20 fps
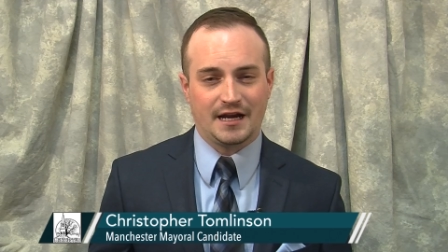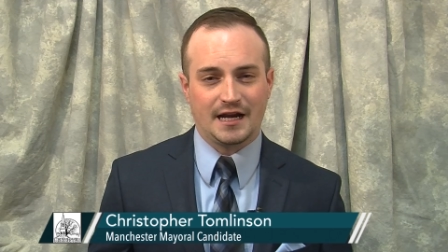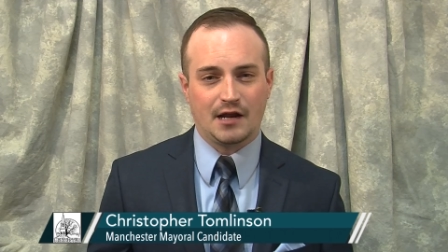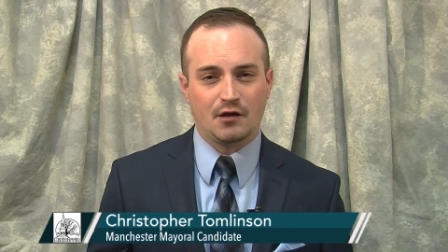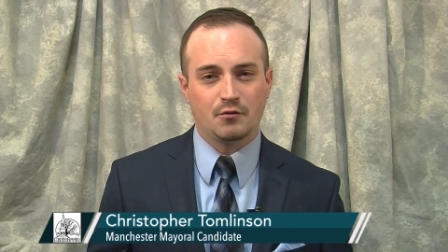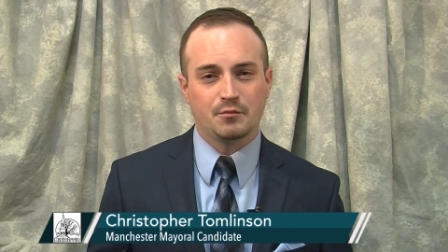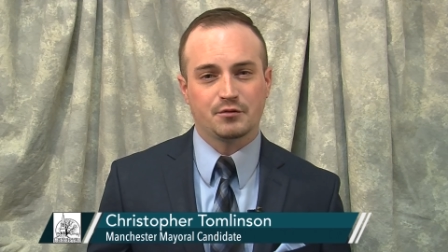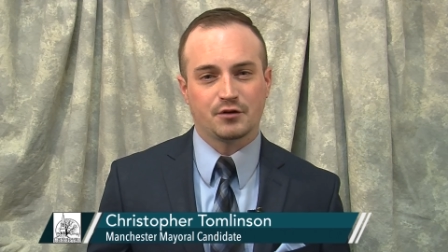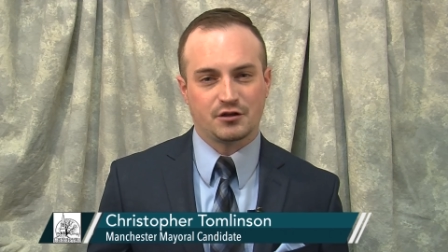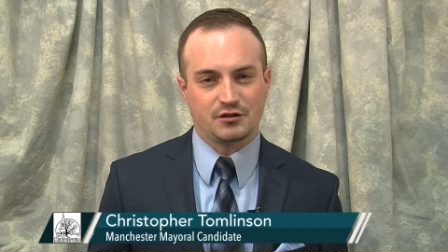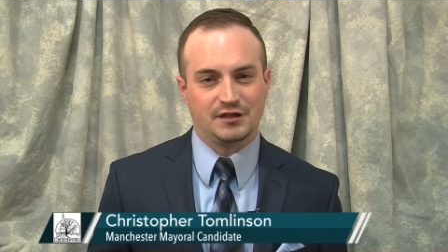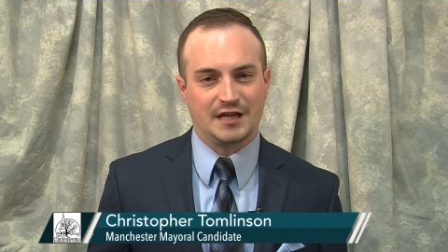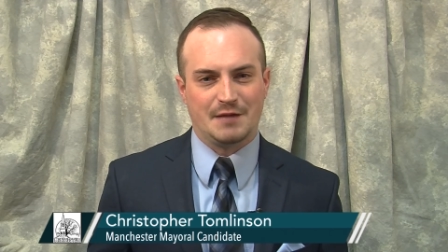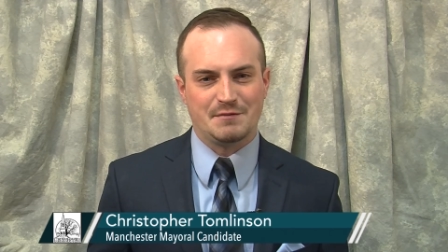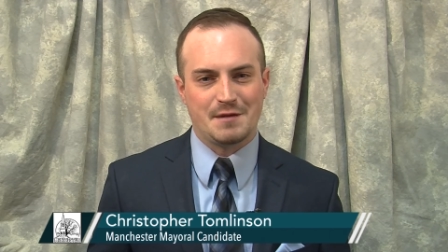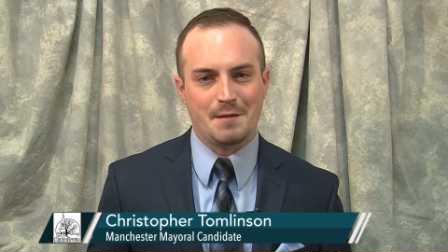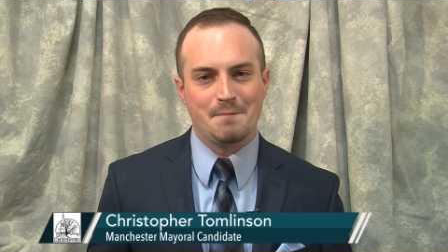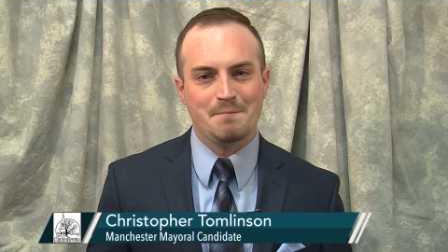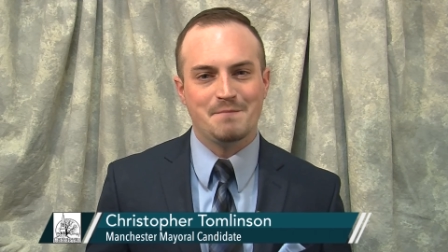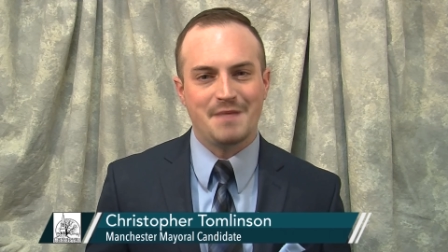and I will proclaim
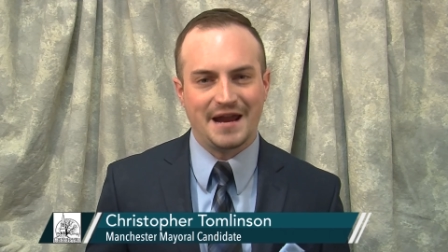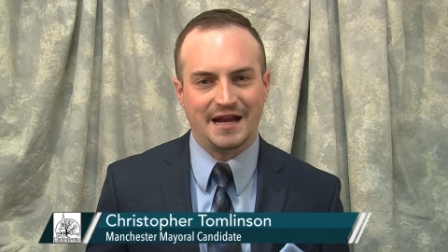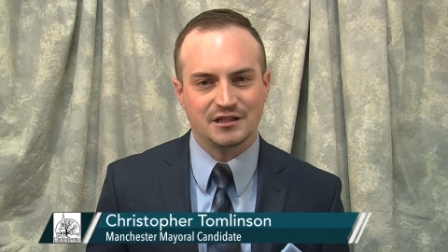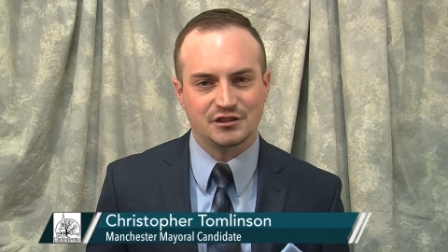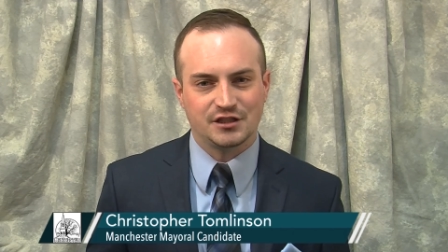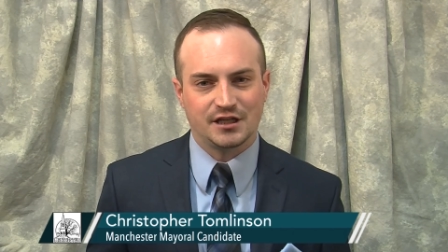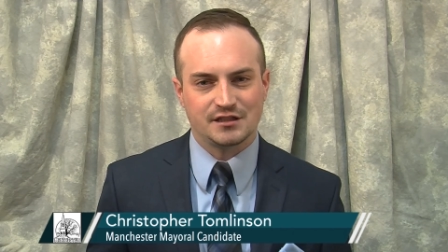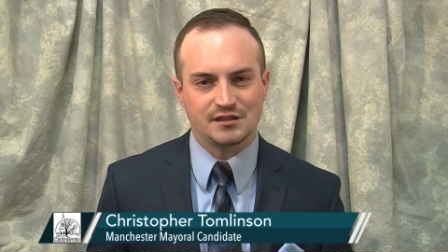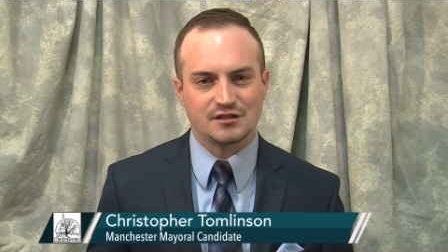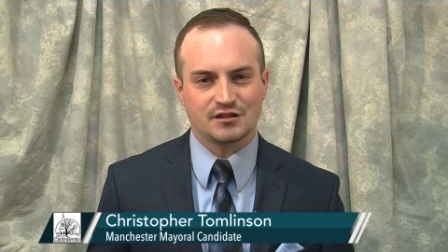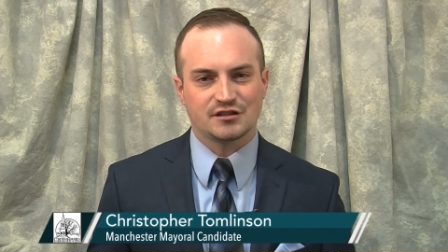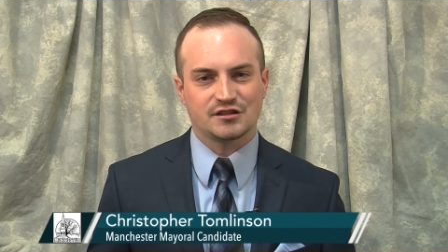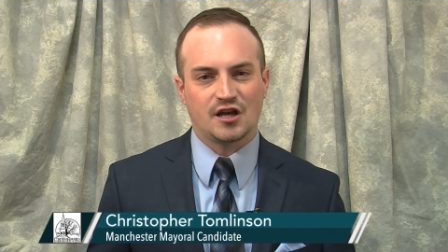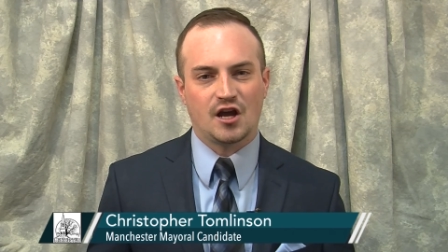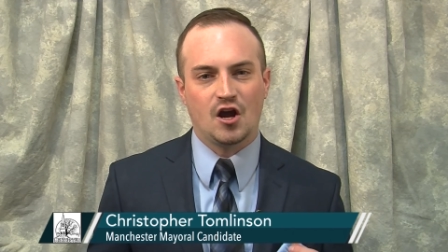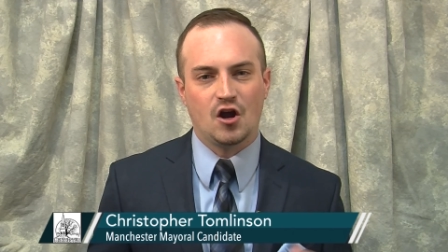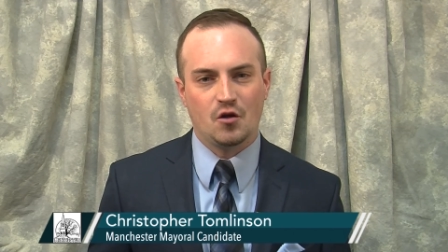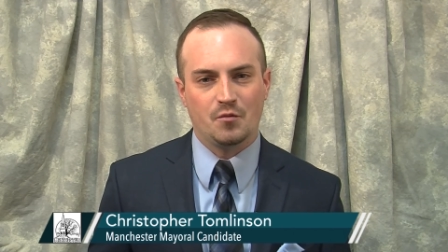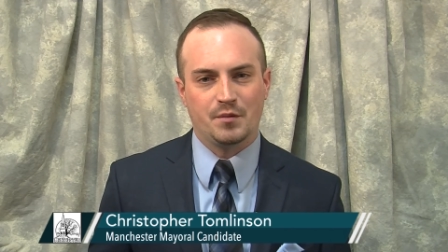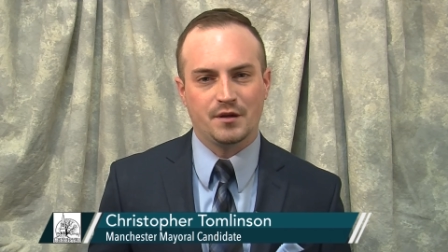that Manchester is
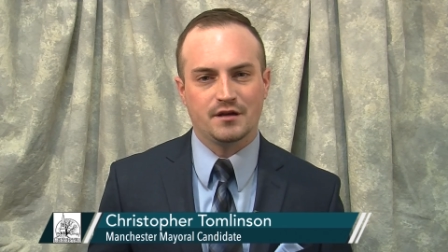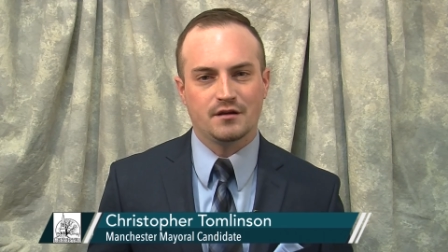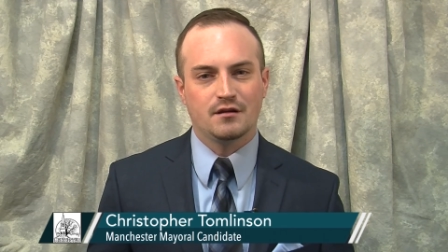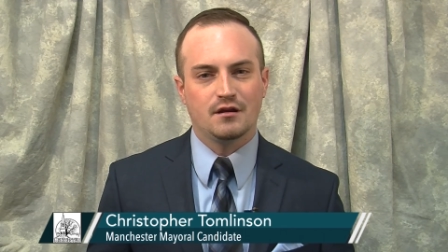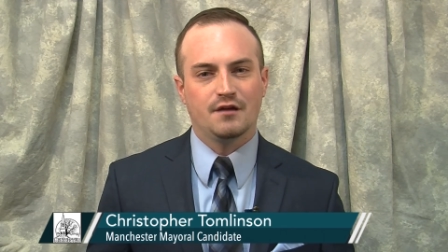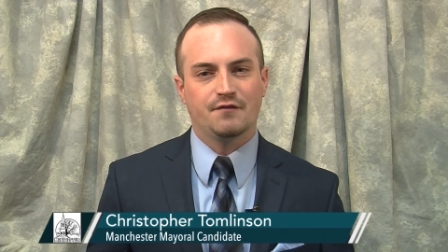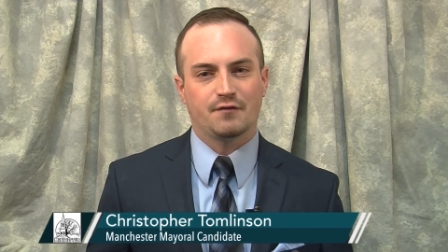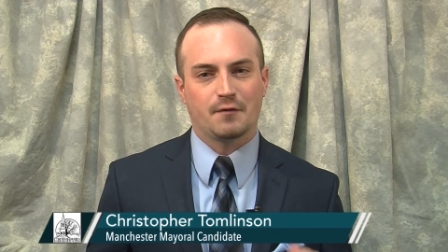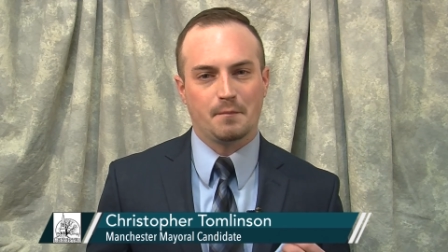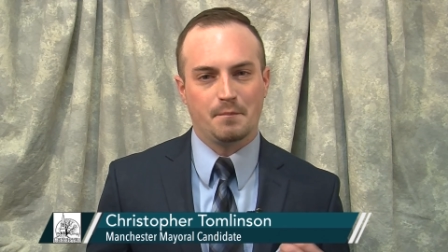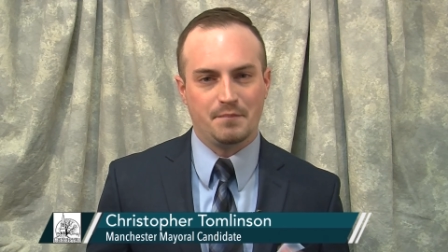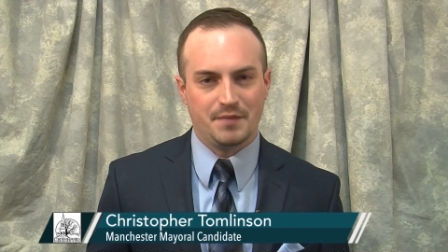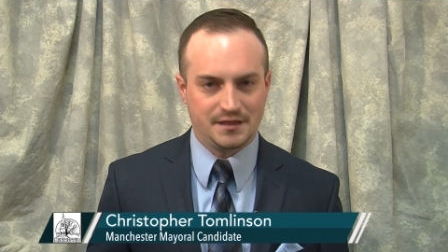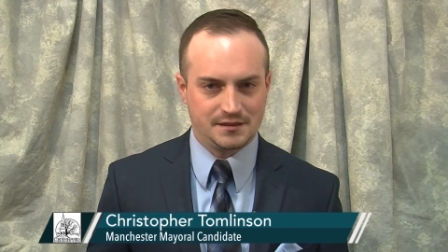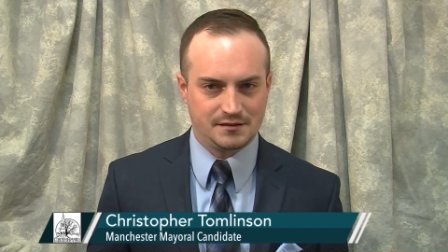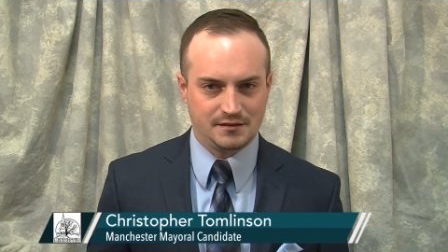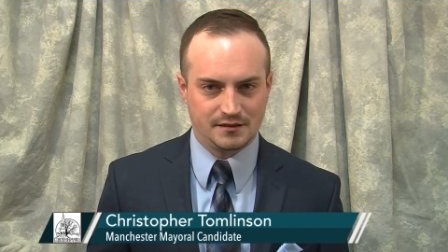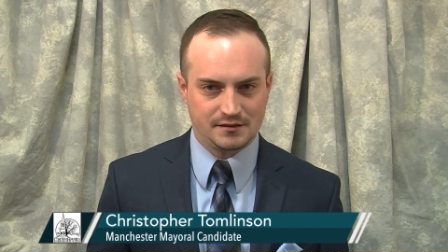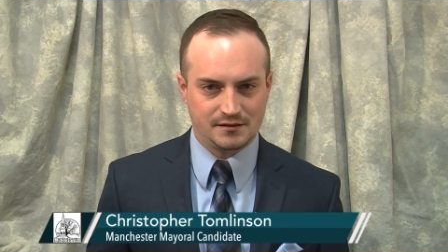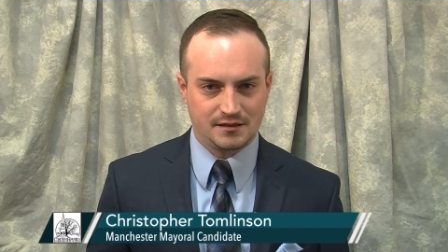open for
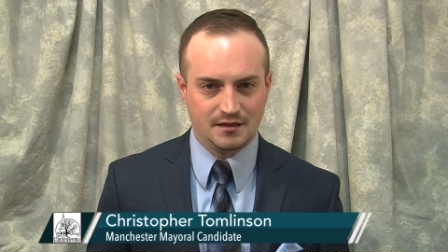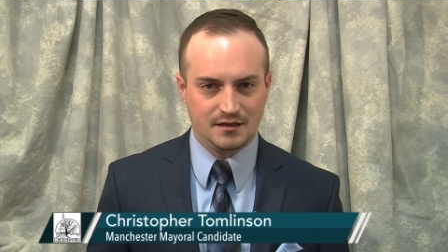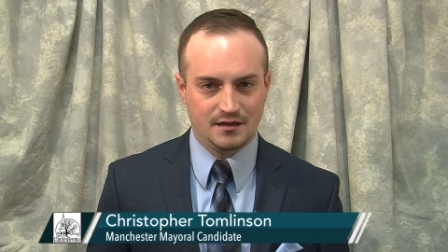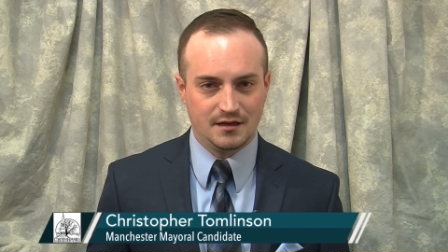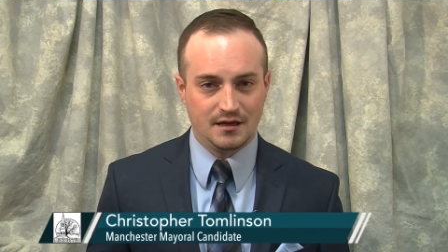business.